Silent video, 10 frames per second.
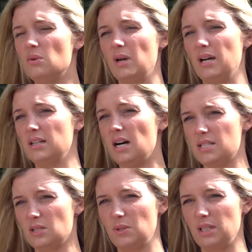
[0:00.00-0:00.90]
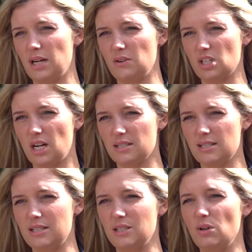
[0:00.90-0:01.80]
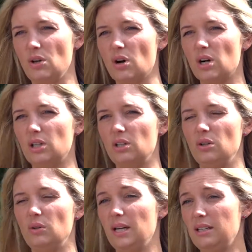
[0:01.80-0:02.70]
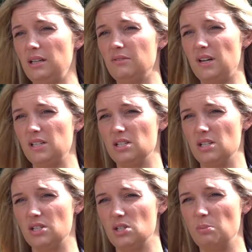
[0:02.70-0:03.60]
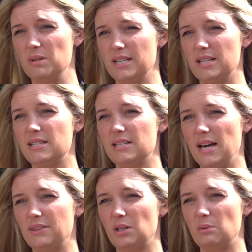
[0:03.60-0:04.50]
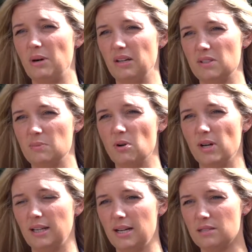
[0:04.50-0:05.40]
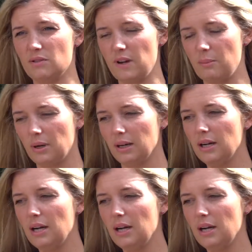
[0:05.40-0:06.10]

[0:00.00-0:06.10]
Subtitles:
We got in contact with the Irish Consulate in New York, who kindly invited us to present at their breakfast morning last November.